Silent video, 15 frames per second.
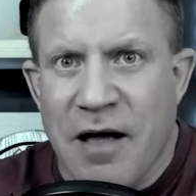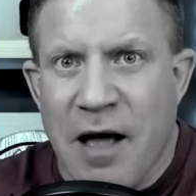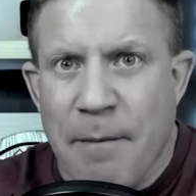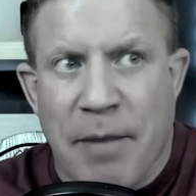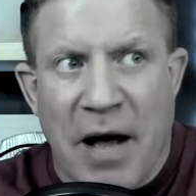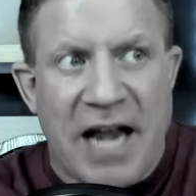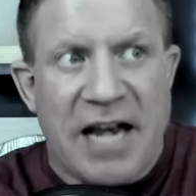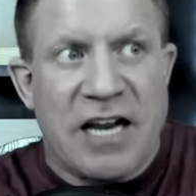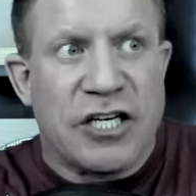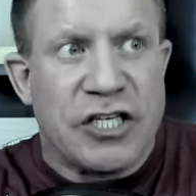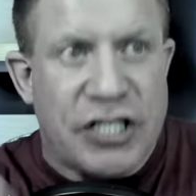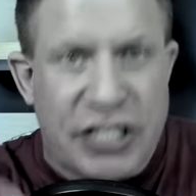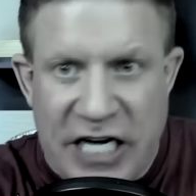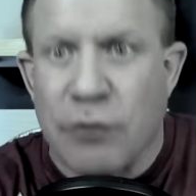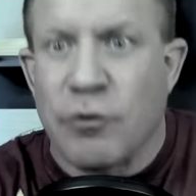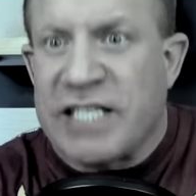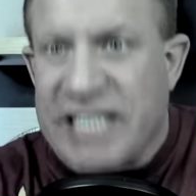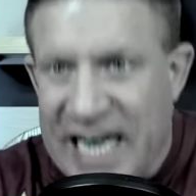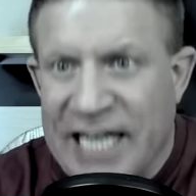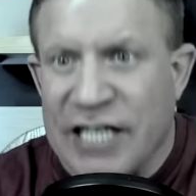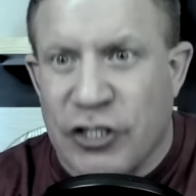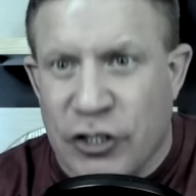but she was
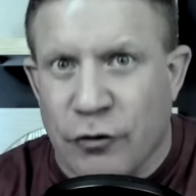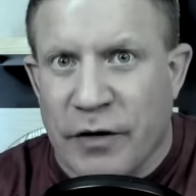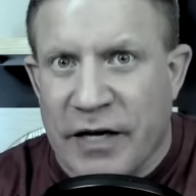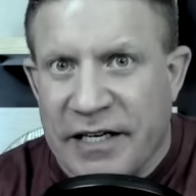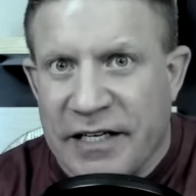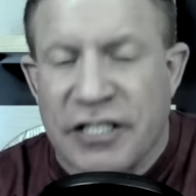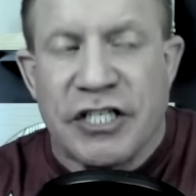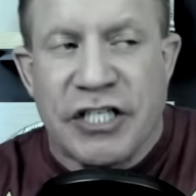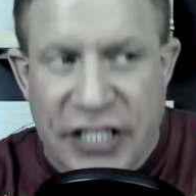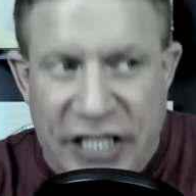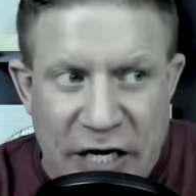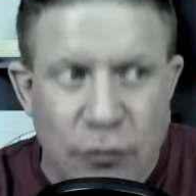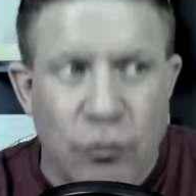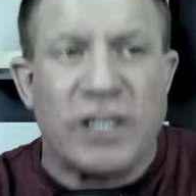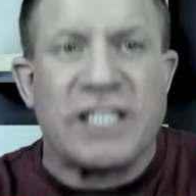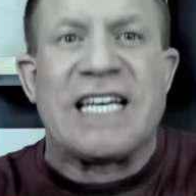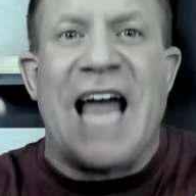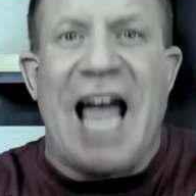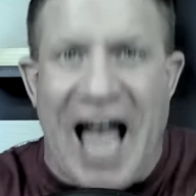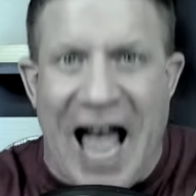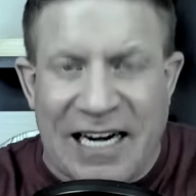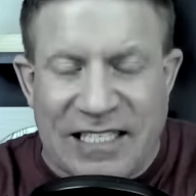into it she was an
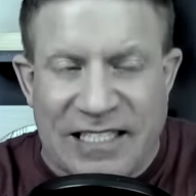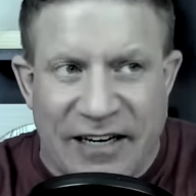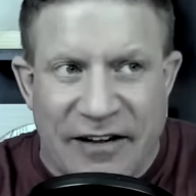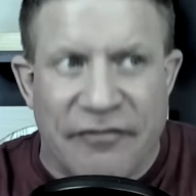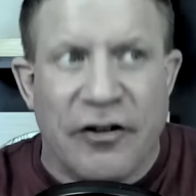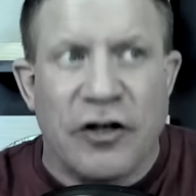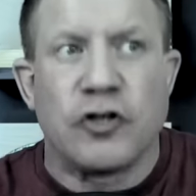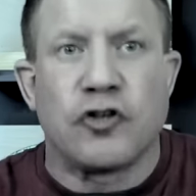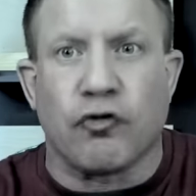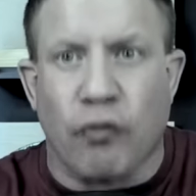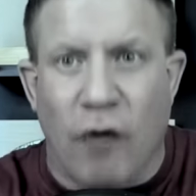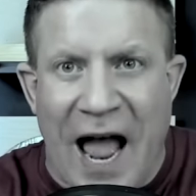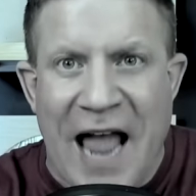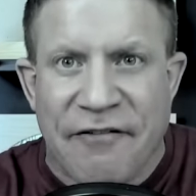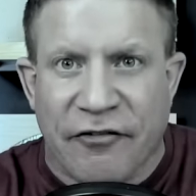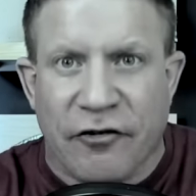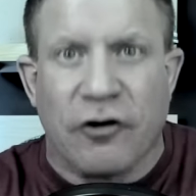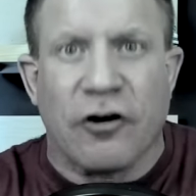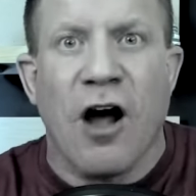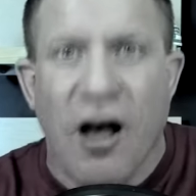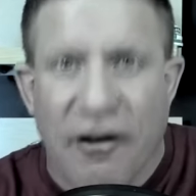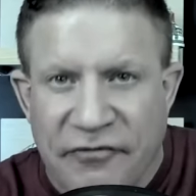active
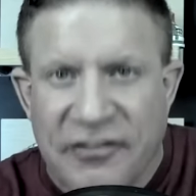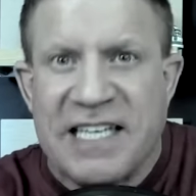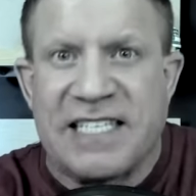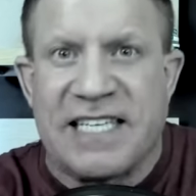driver of these